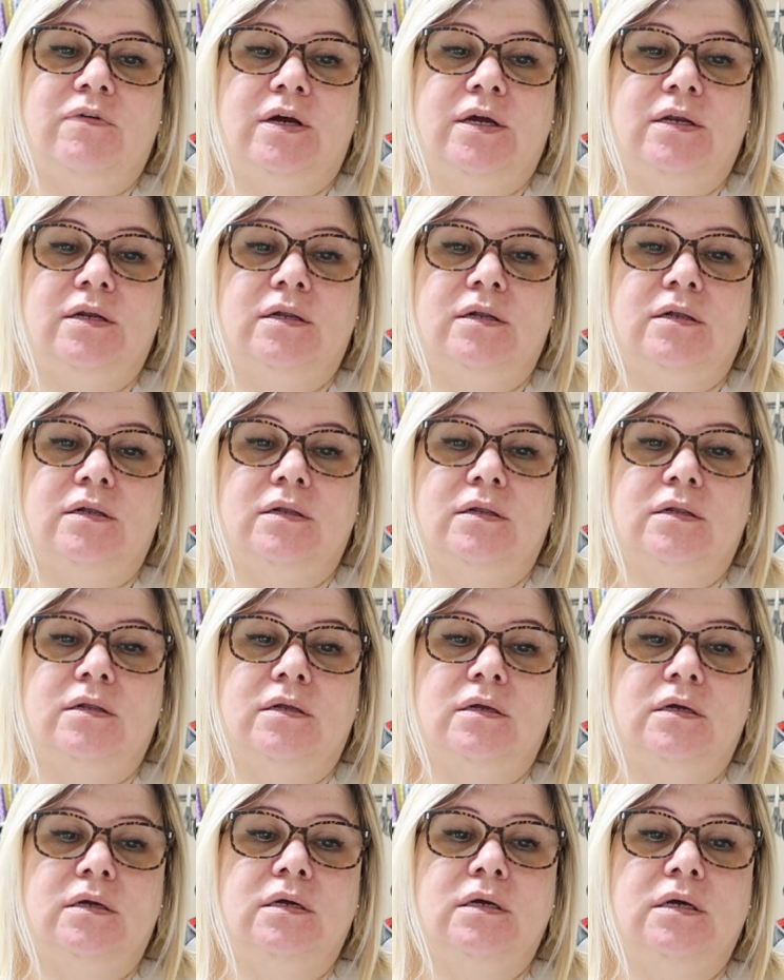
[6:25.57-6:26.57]

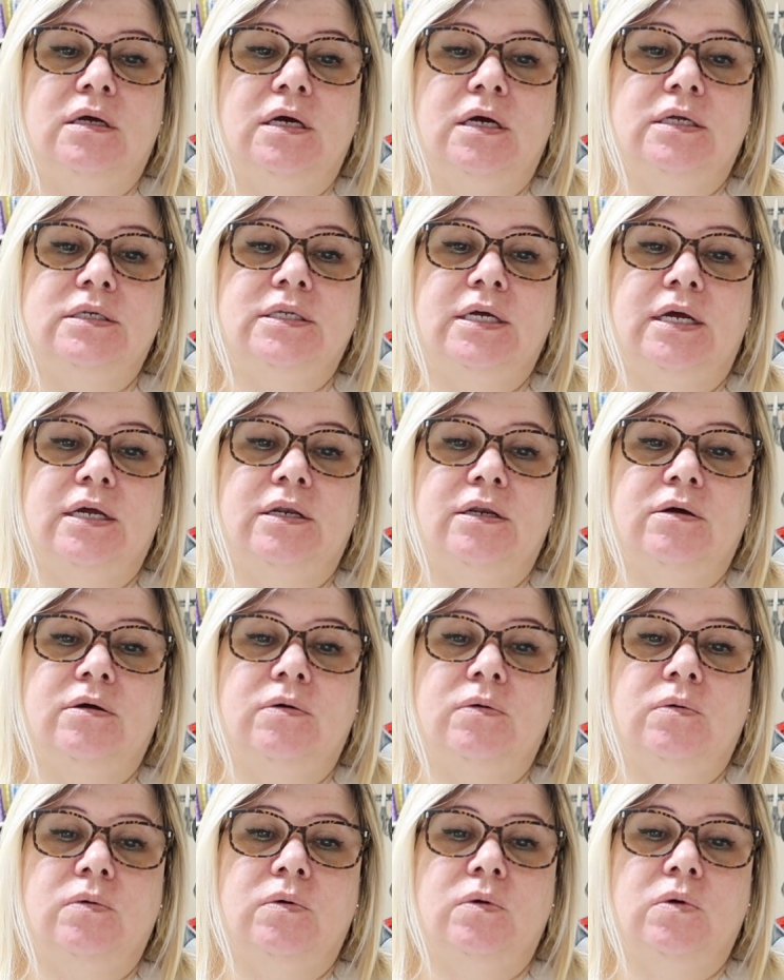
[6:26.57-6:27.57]
vinyl, a
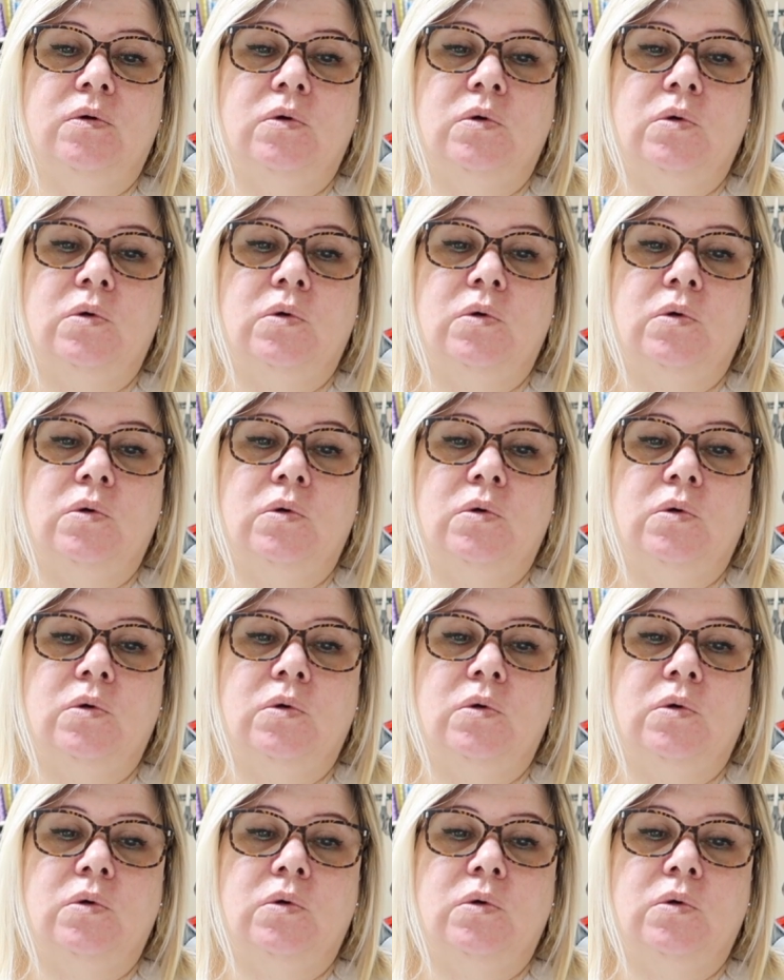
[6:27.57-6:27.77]
dino,